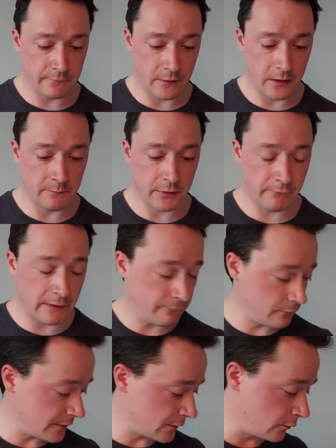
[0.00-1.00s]
defined by
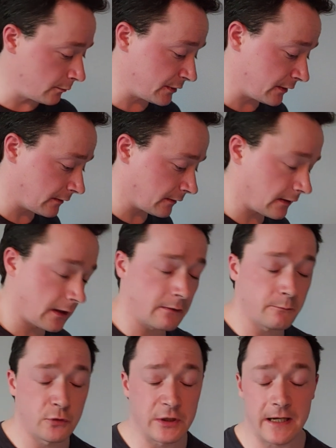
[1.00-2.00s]
reference to a
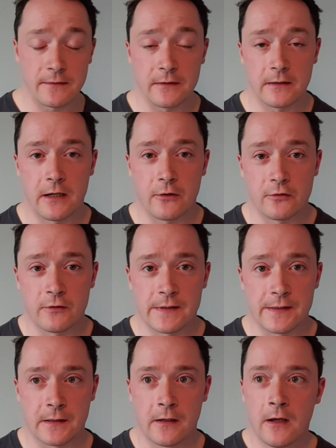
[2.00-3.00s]
protected
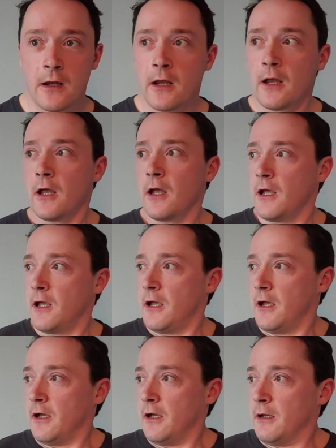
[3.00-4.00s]
characteristic.
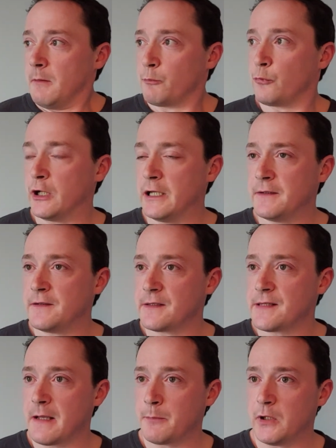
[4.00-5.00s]
Brilliant
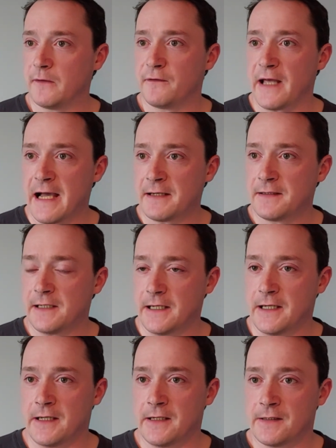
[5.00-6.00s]
example of that
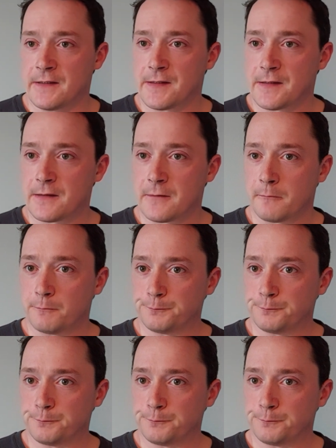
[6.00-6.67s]
is,